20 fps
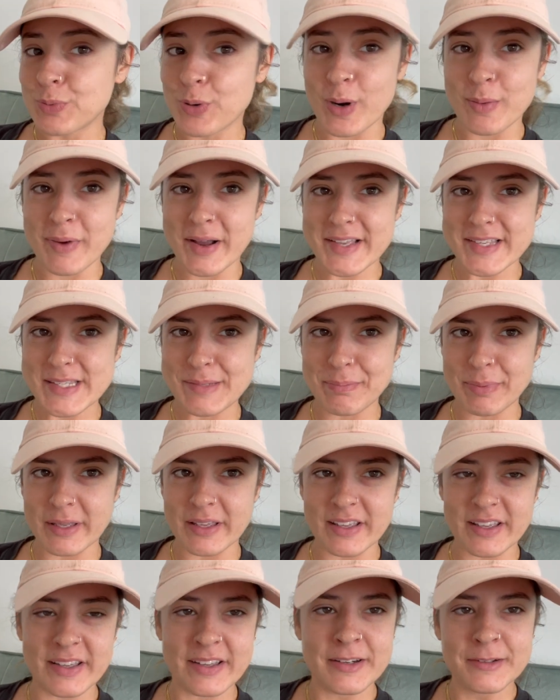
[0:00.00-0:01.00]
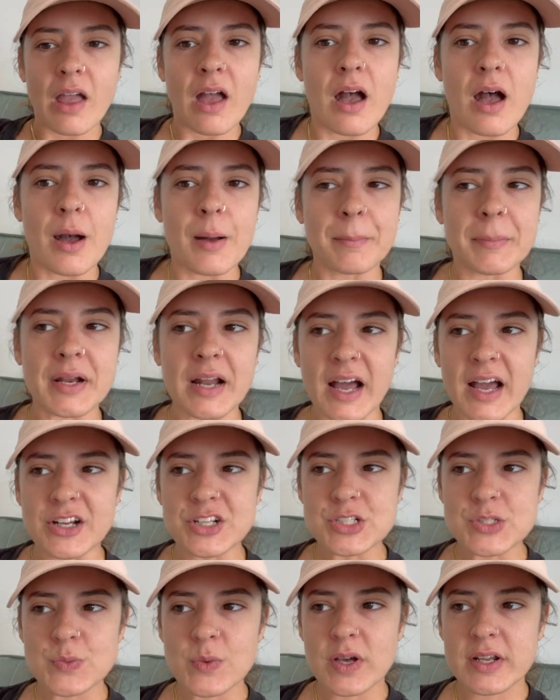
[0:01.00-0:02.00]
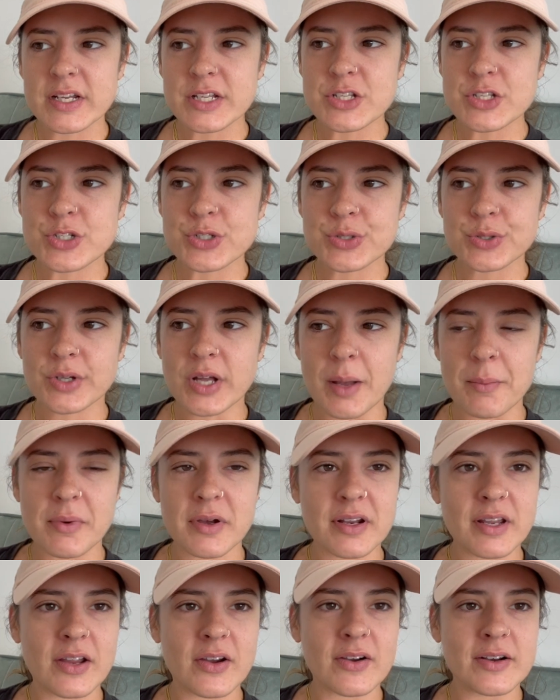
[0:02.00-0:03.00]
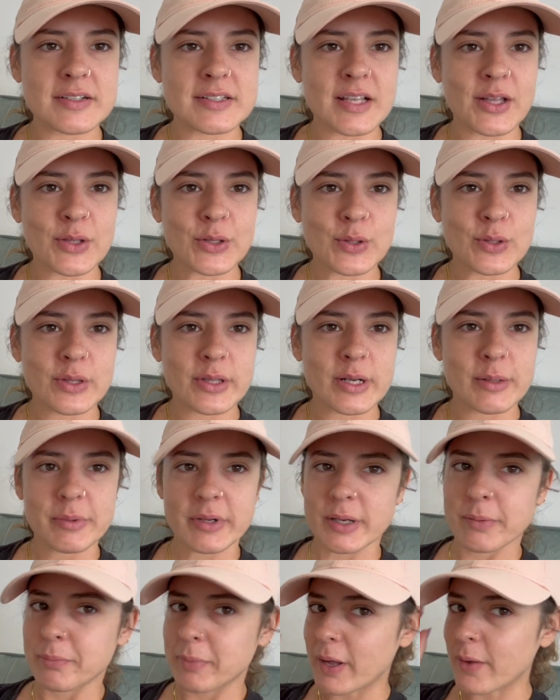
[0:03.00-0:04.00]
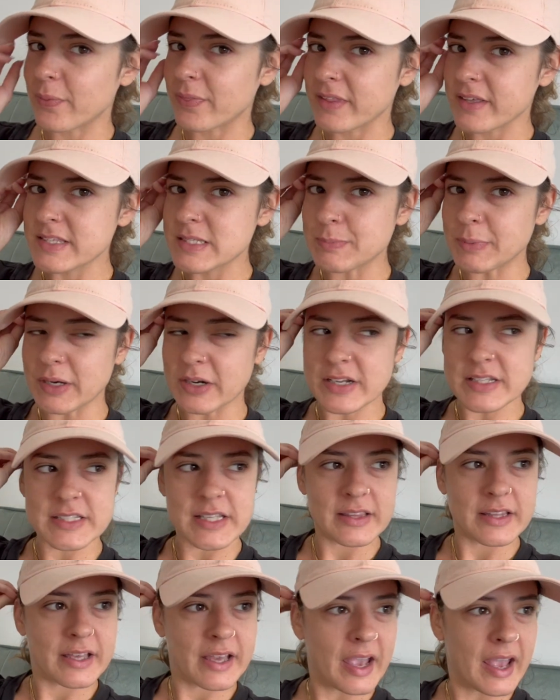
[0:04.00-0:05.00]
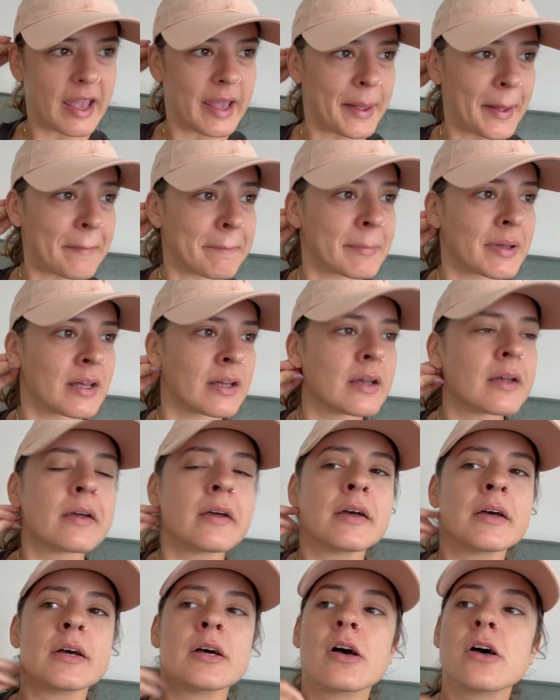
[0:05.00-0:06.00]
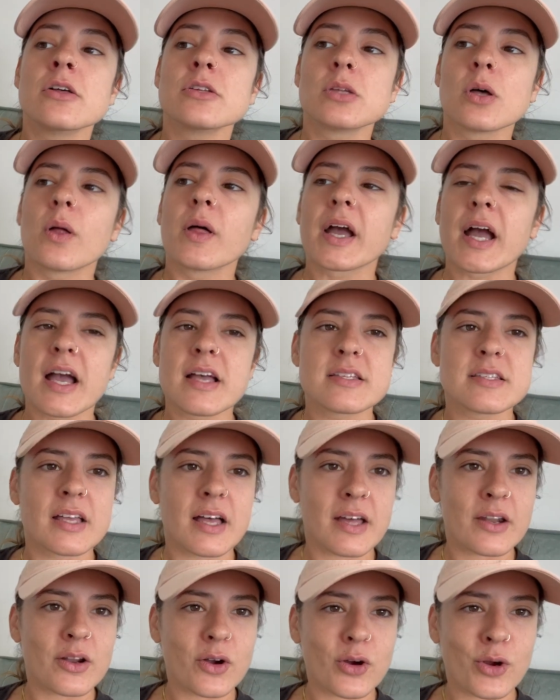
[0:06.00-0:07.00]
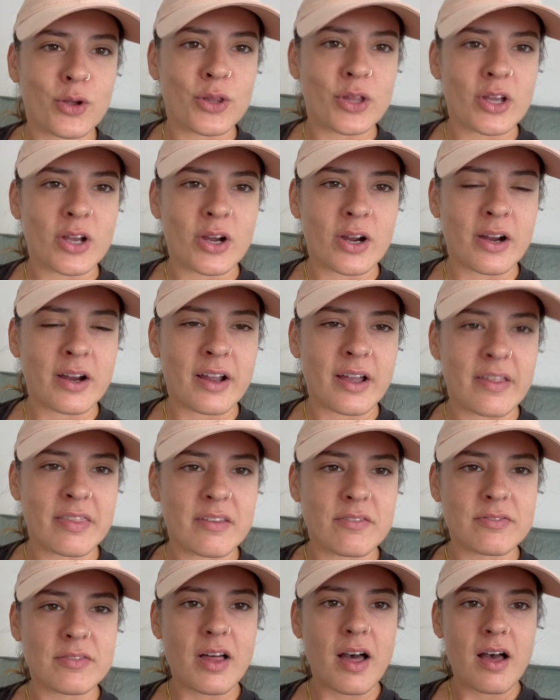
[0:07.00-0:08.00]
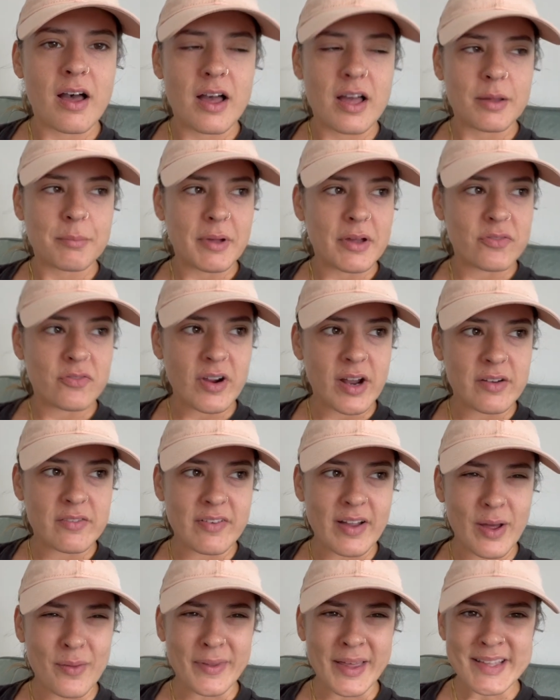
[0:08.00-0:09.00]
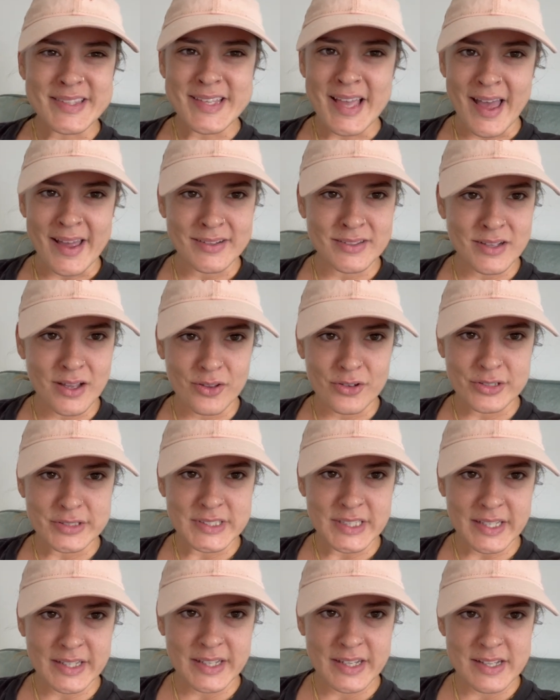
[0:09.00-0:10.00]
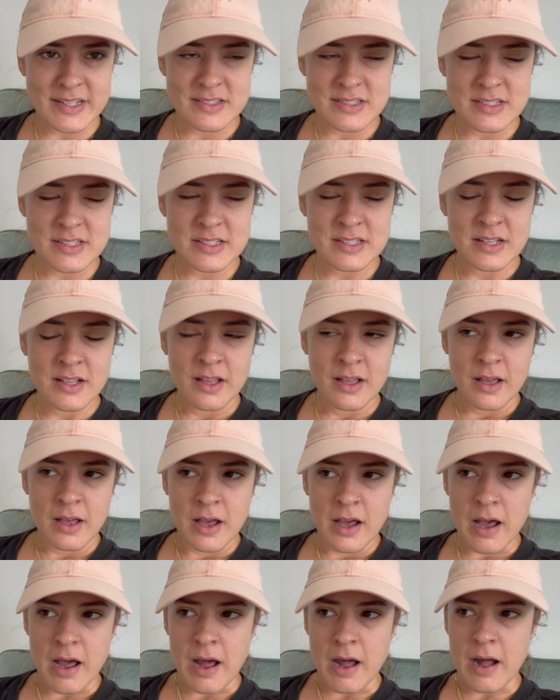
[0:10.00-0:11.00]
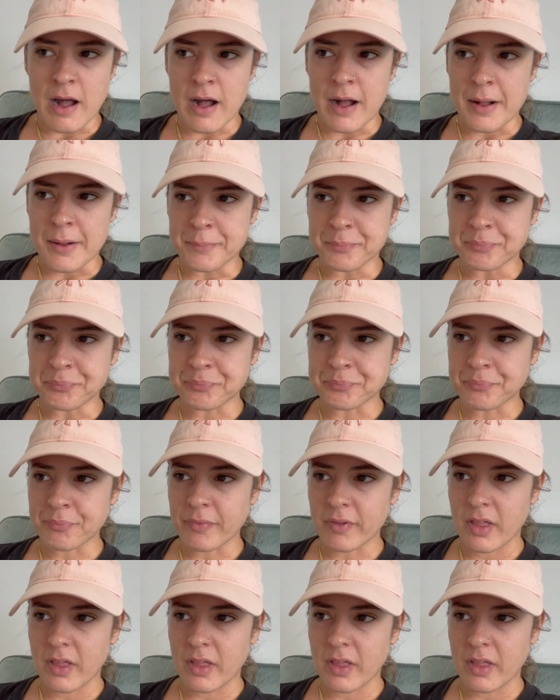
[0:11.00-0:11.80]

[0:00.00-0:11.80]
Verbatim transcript: more my speed. Um, but I just wanted to come on here and tell you a little bit about the experience of the game. So like I said earlier in the vlog, my friend found like $10 tickets um,